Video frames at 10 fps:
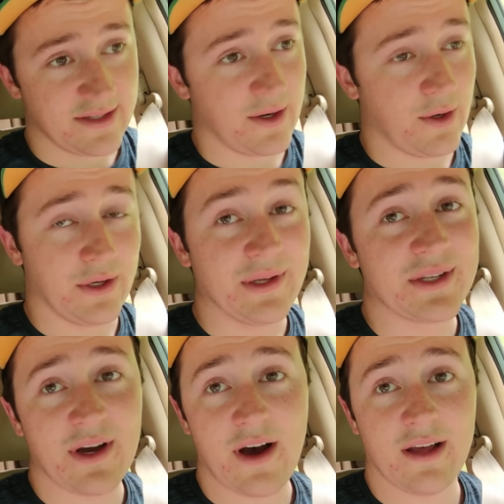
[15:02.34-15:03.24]
So you
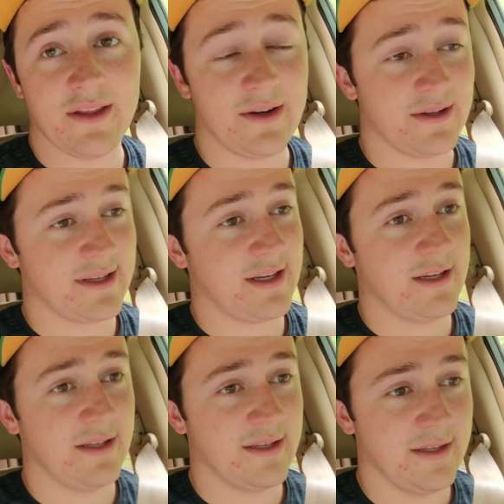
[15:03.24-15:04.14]
saw there's
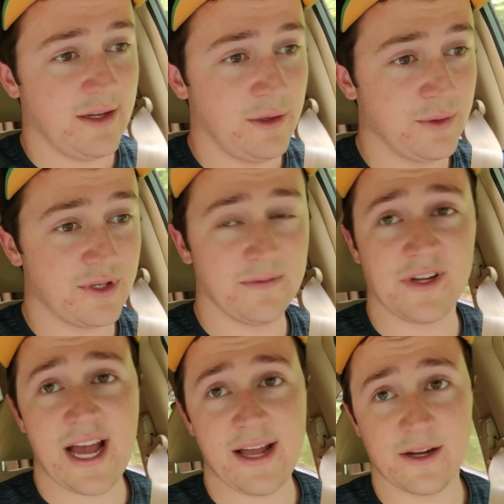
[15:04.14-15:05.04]
Illusion of
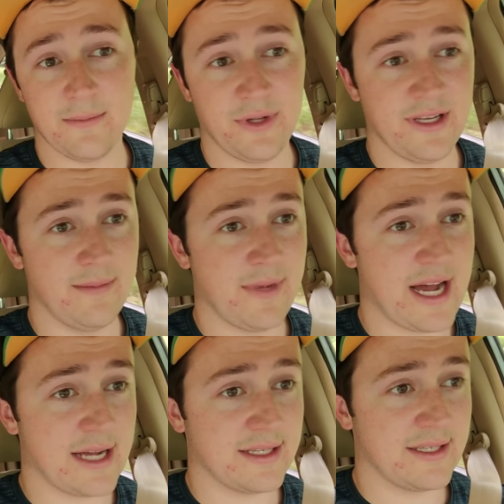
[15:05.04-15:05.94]
Gaia complete in
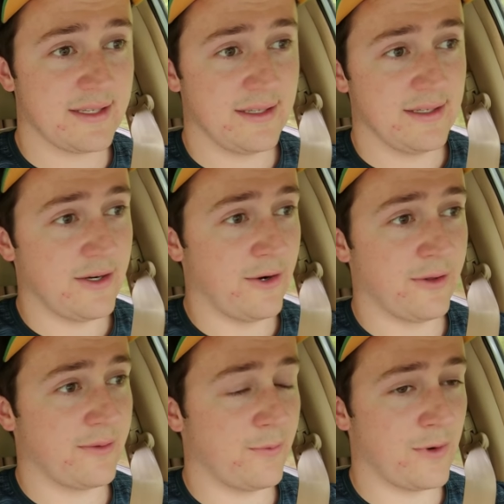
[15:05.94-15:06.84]
box,
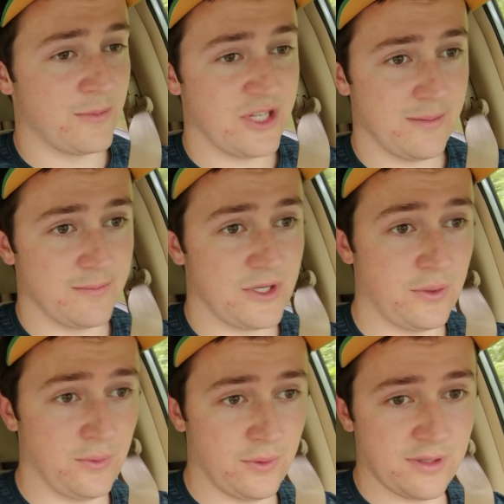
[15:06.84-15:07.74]
Earthworm Jim
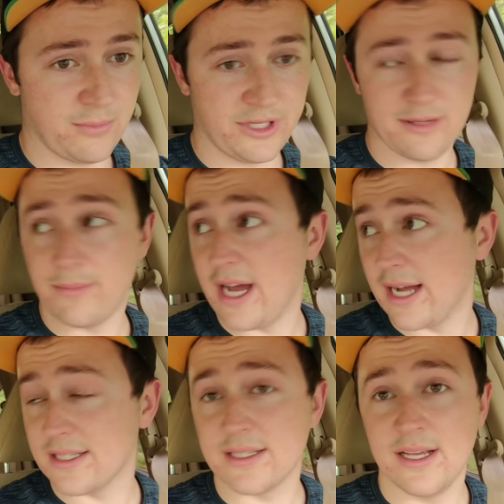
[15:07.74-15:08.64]
2 complete in
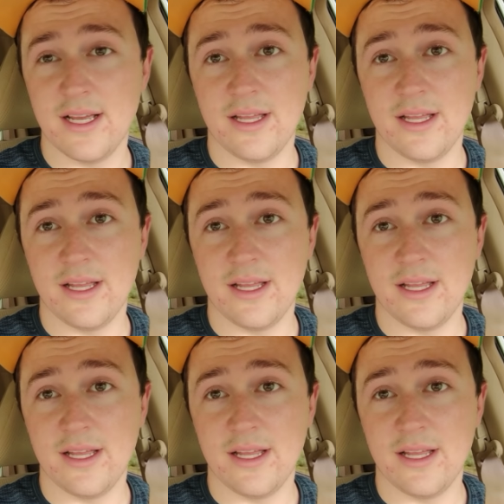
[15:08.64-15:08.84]
box.